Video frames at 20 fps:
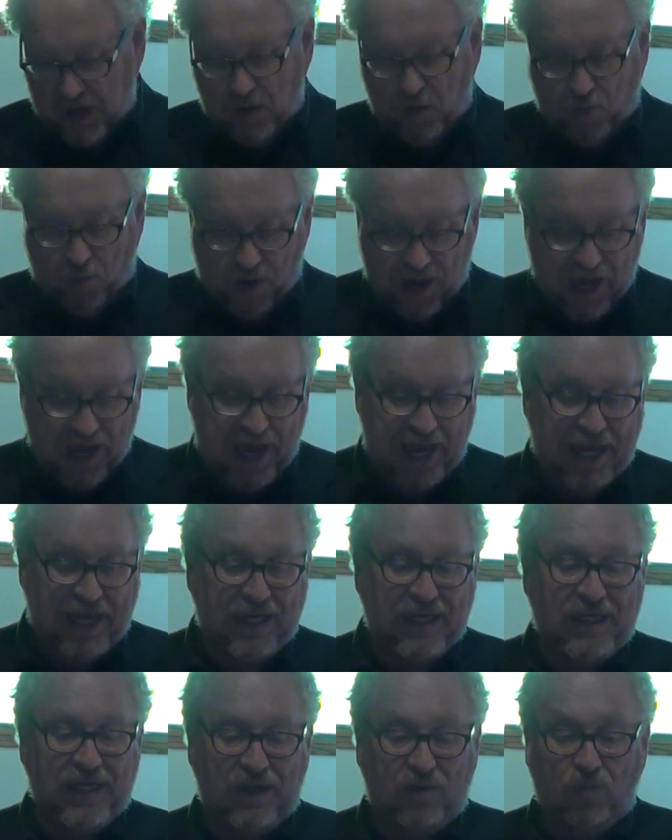Why
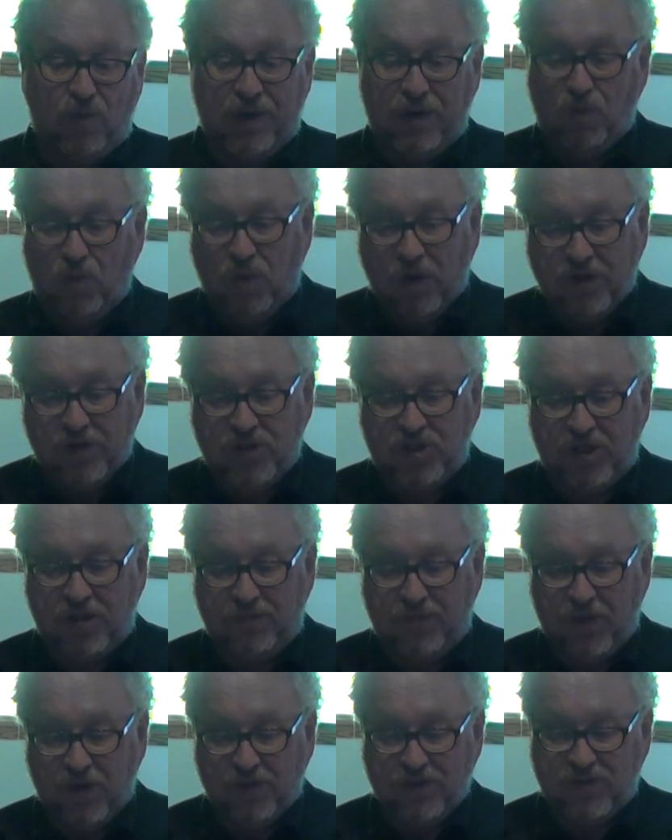did we
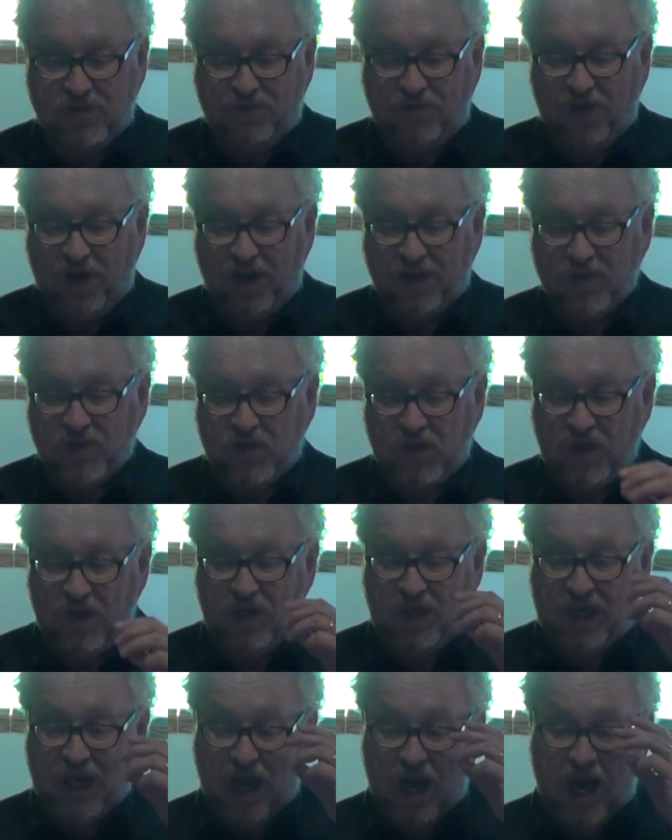worship those false
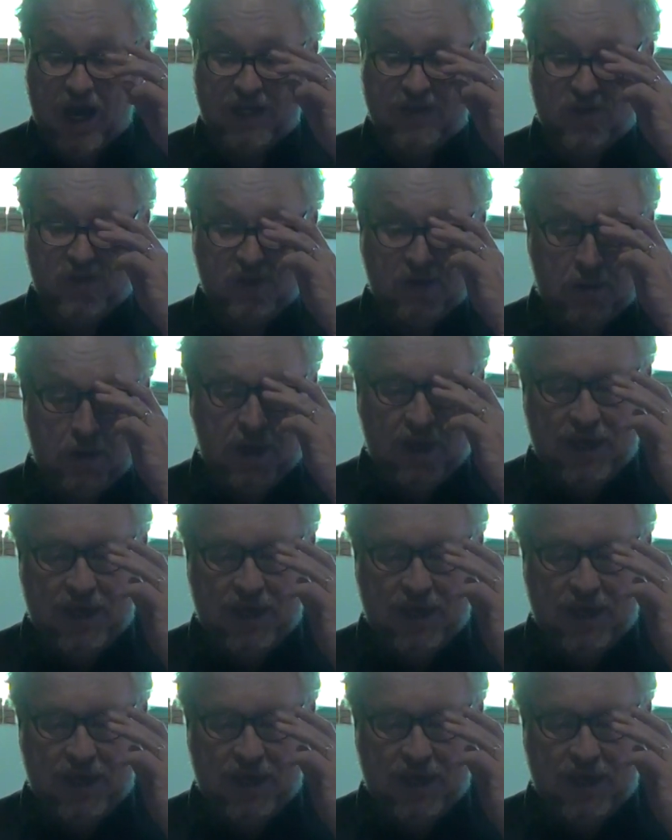gods?